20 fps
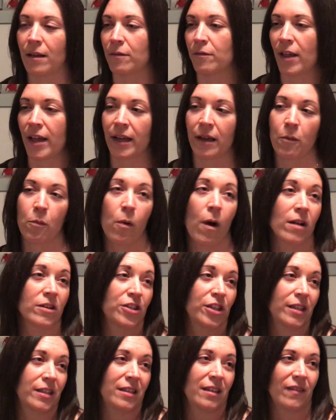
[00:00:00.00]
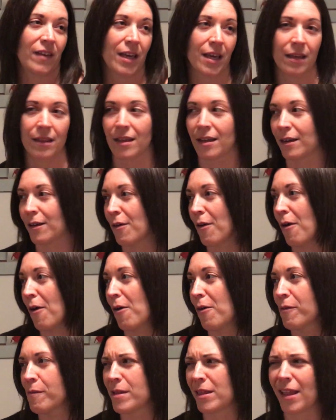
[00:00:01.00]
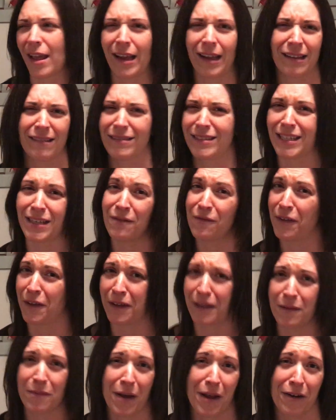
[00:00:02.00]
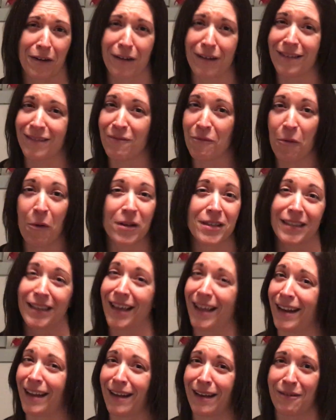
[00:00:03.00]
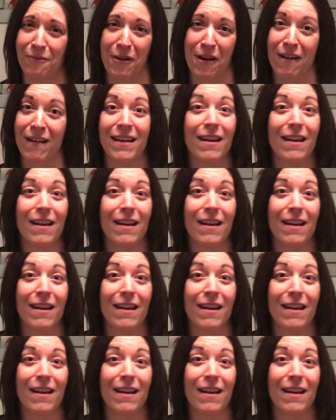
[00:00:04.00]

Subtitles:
like watching TV, and then go home, and like didn't feel any better and wasn't getting anywhere.